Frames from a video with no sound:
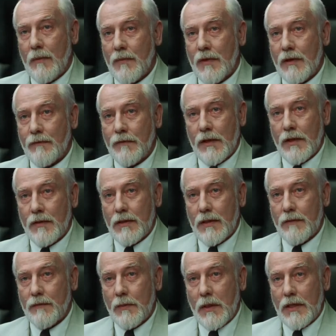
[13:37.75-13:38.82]
the father
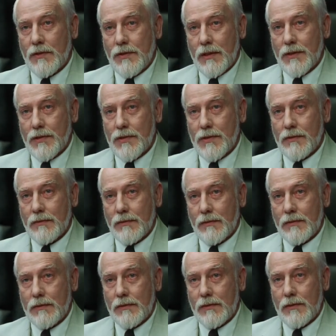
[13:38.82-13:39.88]
of the Matrix,
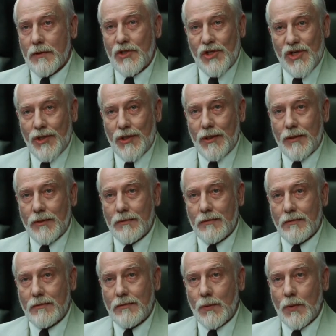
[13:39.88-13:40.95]
she
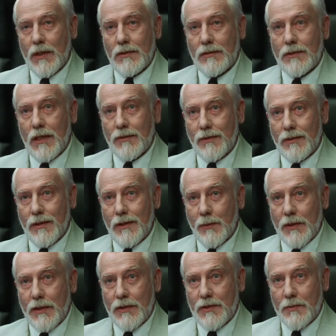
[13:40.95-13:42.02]
would undoubtedly be
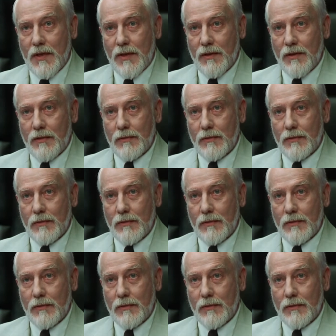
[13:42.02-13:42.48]
its mother.